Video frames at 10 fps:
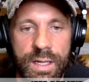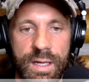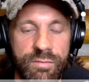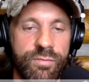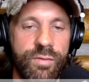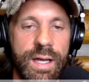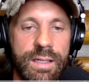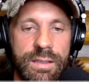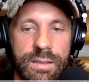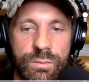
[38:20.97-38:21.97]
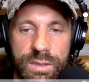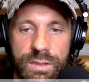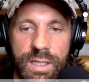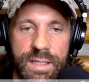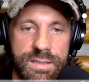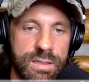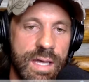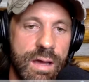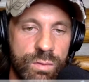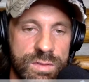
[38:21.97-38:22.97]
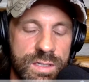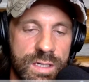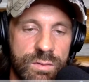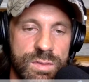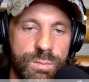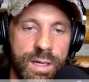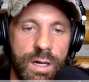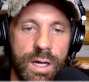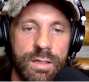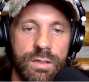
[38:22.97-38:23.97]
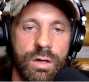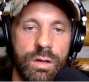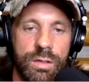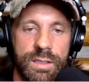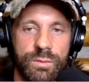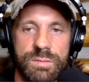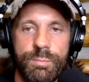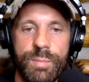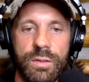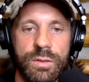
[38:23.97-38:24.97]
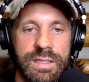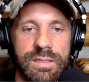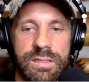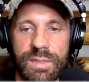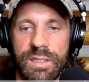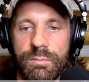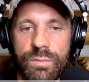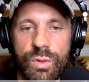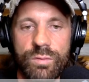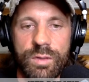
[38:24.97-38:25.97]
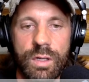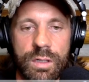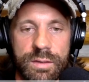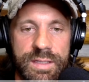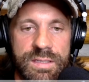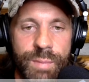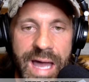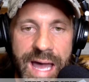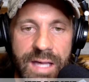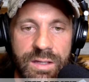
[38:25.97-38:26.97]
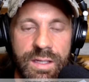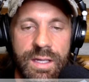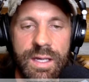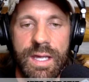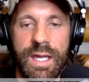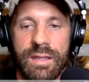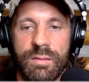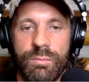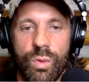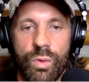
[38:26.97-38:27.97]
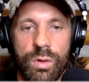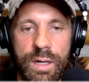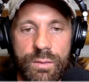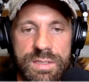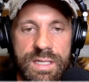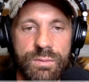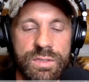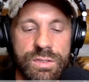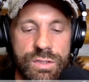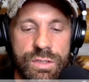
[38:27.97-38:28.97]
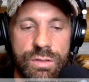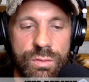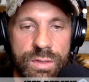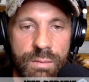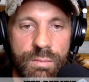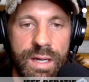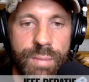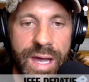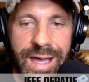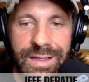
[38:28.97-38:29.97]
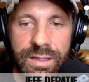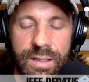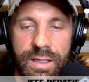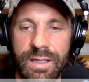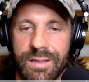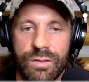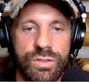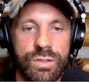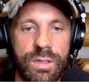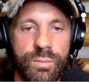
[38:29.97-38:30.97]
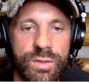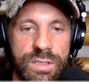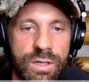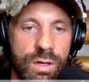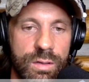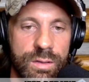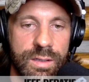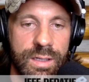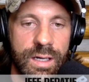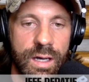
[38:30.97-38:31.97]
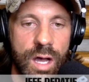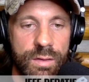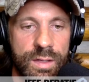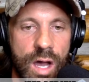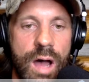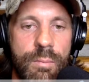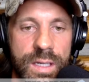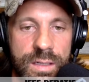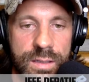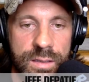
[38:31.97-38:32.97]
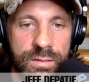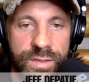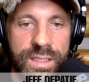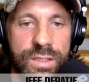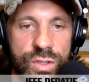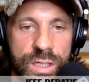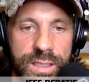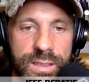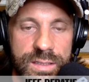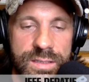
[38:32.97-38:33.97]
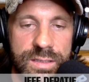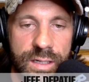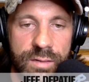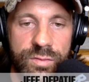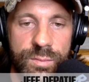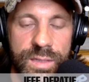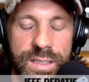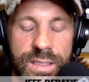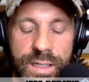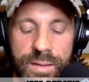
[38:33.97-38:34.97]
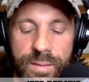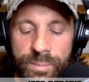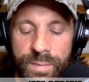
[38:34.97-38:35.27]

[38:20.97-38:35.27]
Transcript: and then I finally realized that was it. It was my higher calling. It was built into me to move along this path. And the more I was able to tune up my path, tune up what's called the Atman in Vedic training, that's from India,